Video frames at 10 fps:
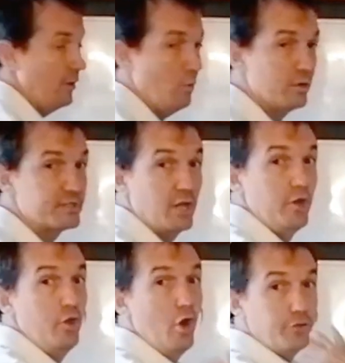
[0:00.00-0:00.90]
And
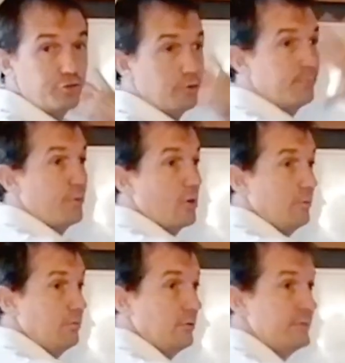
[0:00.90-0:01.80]
what's not the
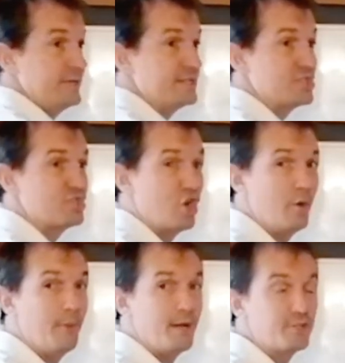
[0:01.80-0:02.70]
problem is
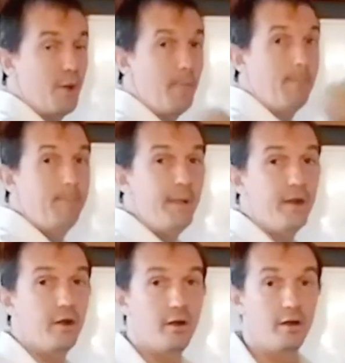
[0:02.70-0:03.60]
so much
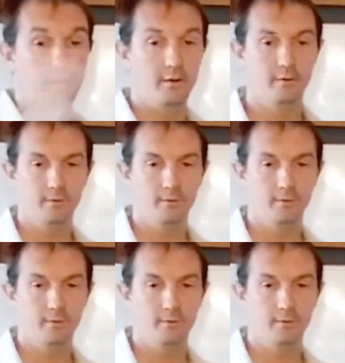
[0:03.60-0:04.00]
bigger.